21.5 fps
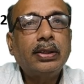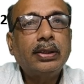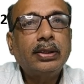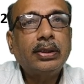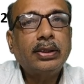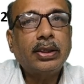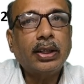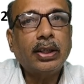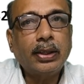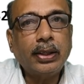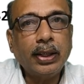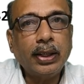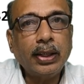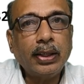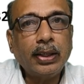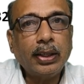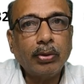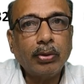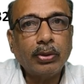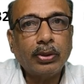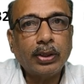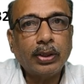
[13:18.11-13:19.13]

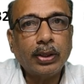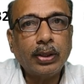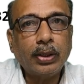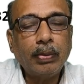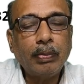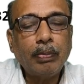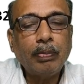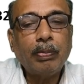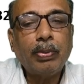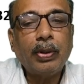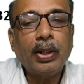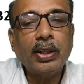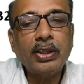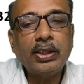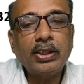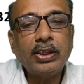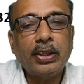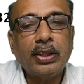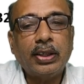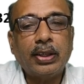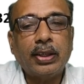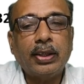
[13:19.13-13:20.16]
30,000 plus
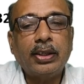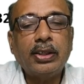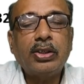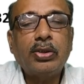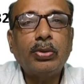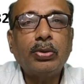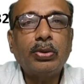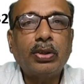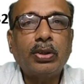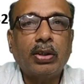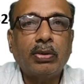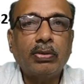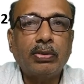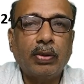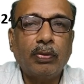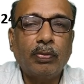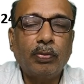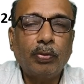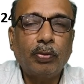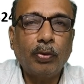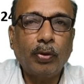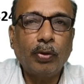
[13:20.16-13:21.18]
interest
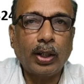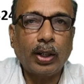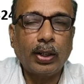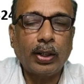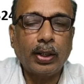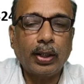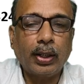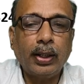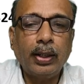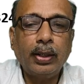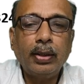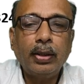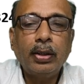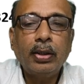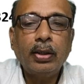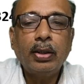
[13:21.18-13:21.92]
2,400.